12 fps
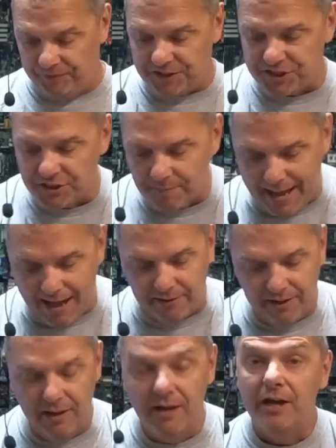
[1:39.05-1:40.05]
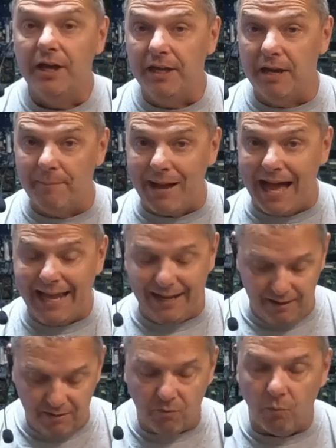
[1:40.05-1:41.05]
This is about you buy
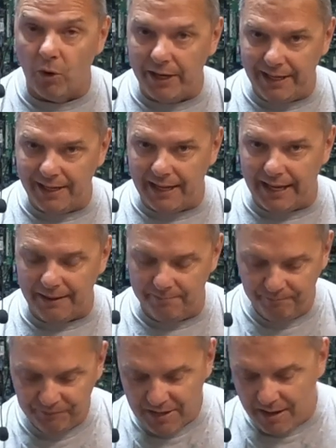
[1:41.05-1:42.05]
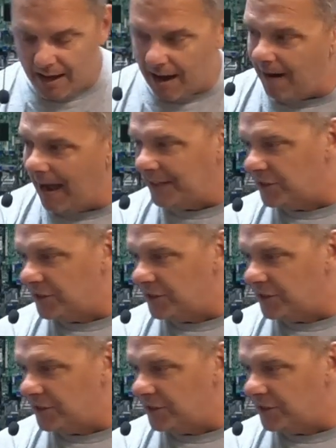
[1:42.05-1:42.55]
it, what do you get? All right,